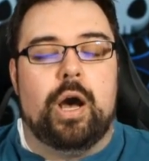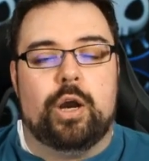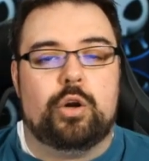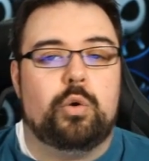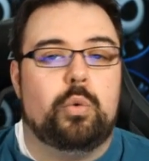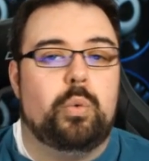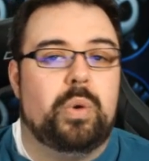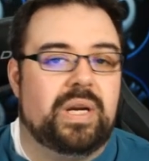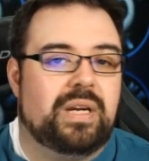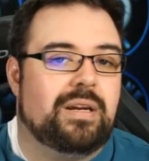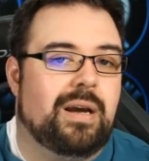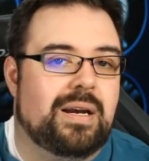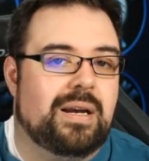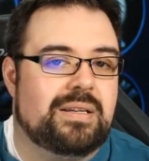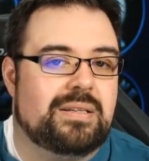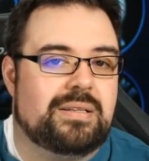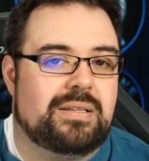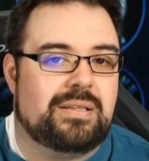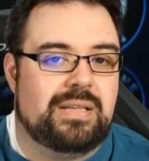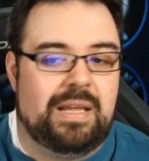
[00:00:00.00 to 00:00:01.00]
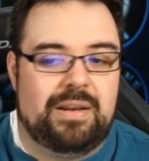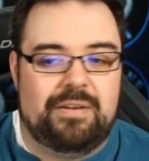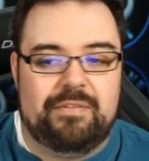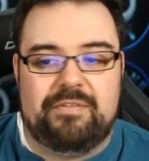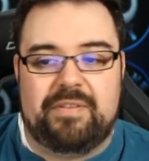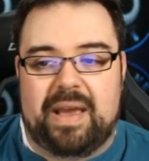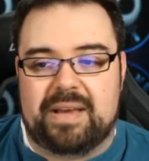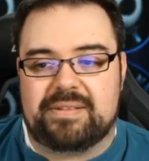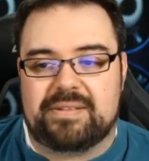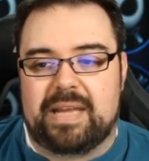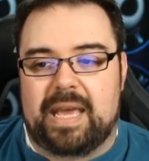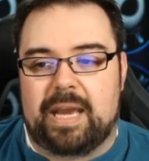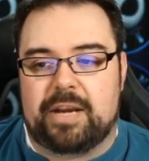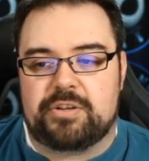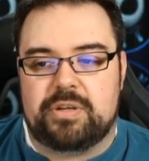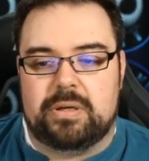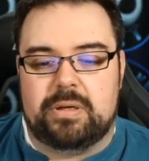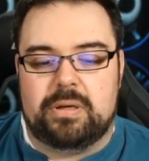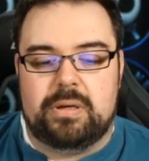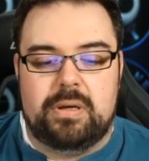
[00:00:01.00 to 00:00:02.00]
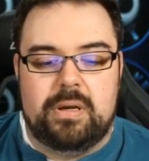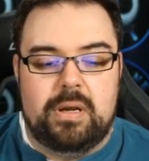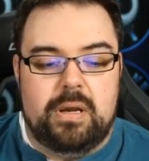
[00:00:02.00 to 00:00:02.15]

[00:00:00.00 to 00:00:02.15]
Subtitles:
quick cuts and fast action.